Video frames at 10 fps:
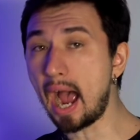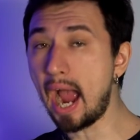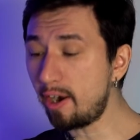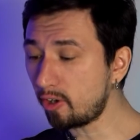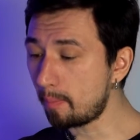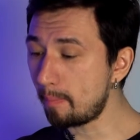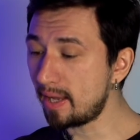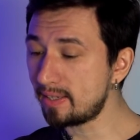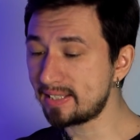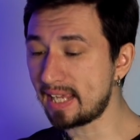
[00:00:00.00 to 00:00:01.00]
I
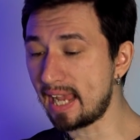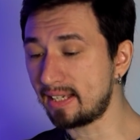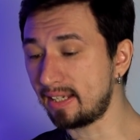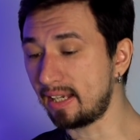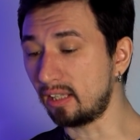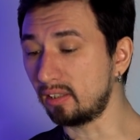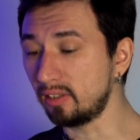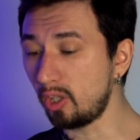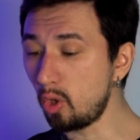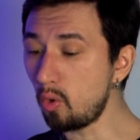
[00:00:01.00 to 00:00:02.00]
recommend adding
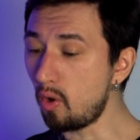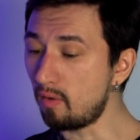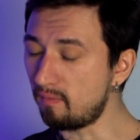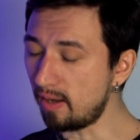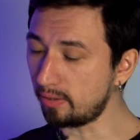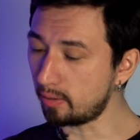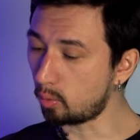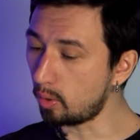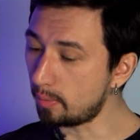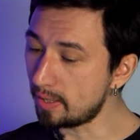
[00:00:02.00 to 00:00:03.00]
low volume
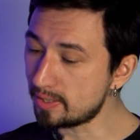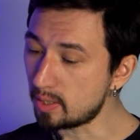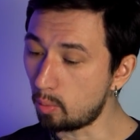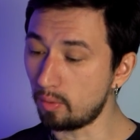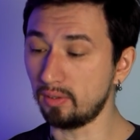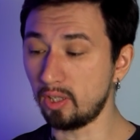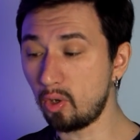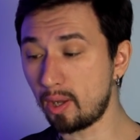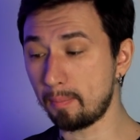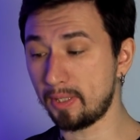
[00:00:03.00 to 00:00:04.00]
queries with
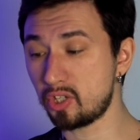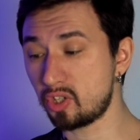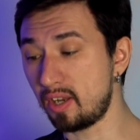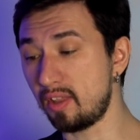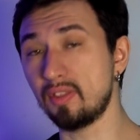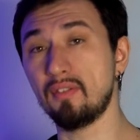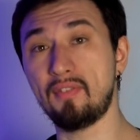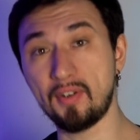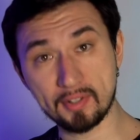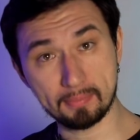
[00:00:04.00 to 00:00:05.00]
low competition in the
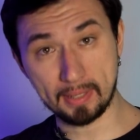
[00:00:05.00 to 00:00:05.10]
first